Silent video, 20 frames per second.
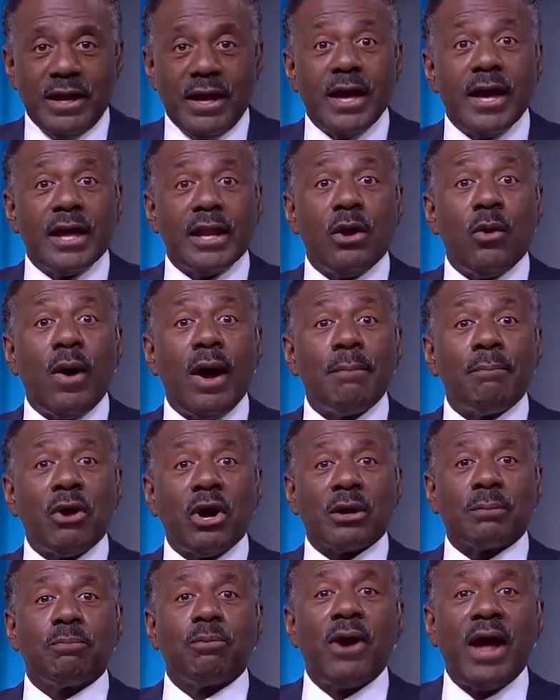Hello, I'm
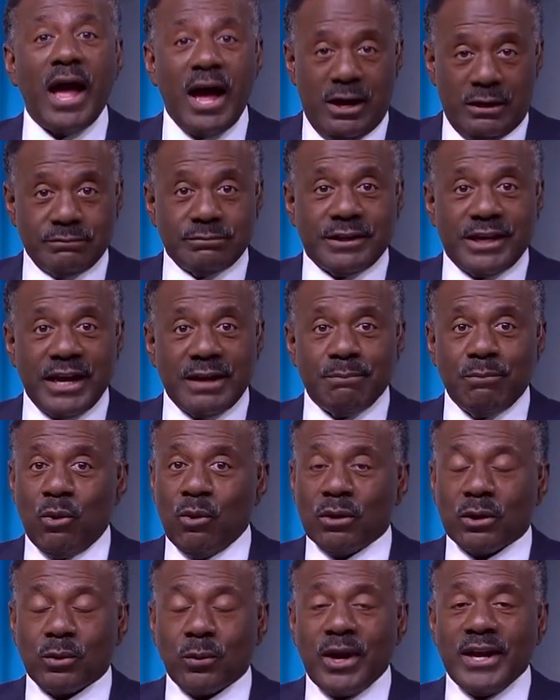Mark Brown. Get
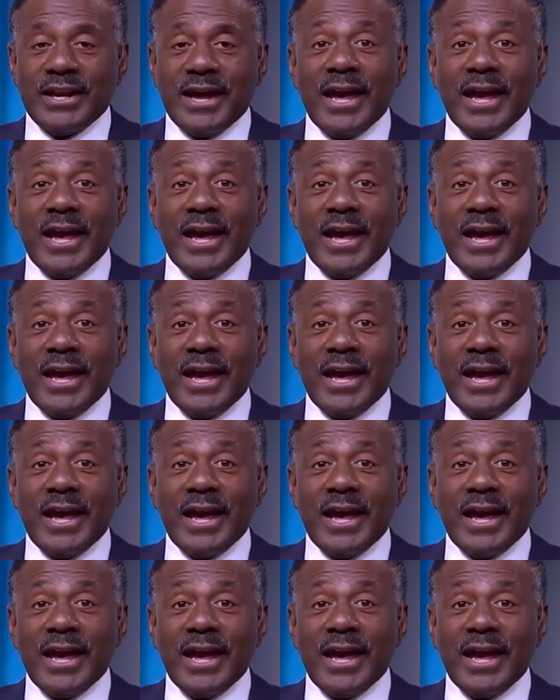more great